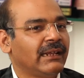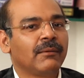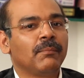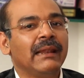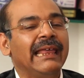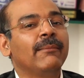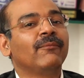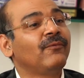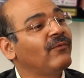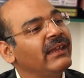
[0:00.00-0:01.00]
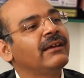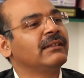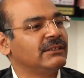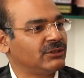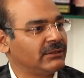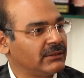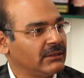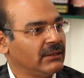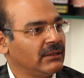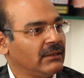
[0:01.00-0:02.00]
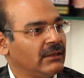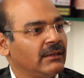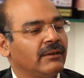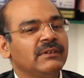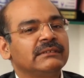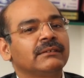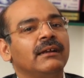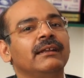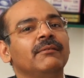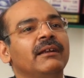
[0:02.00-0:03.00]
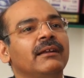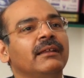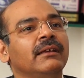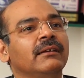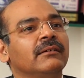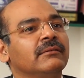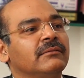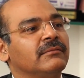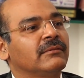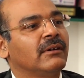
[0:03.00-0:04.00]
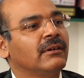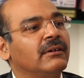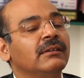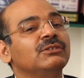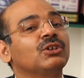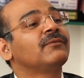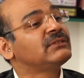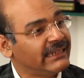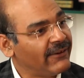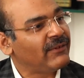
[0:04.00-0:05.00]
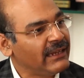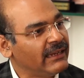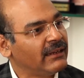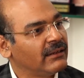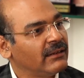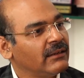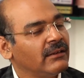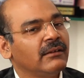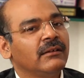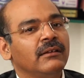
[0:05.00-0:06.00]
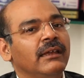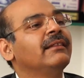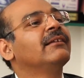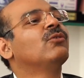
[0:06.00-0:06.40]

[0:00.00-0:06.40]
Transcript: that blame-free culture, which is ultimately a culture of safety in